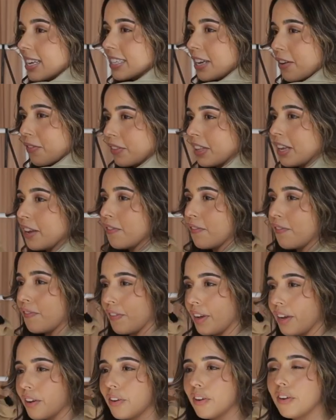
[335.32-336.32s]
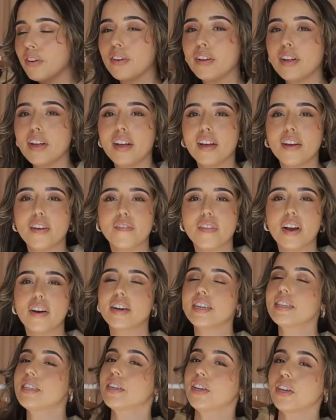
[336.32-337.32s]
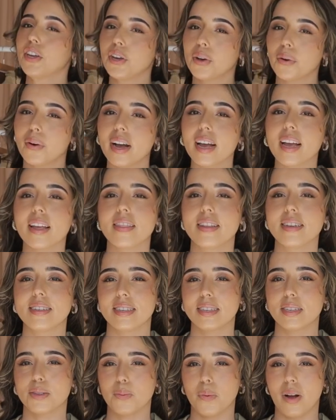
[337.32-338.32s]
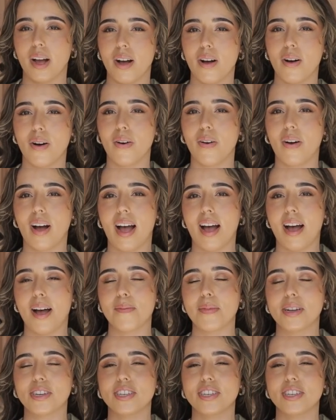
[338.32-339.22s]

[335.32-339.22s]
definitely feel very secure in this as well um,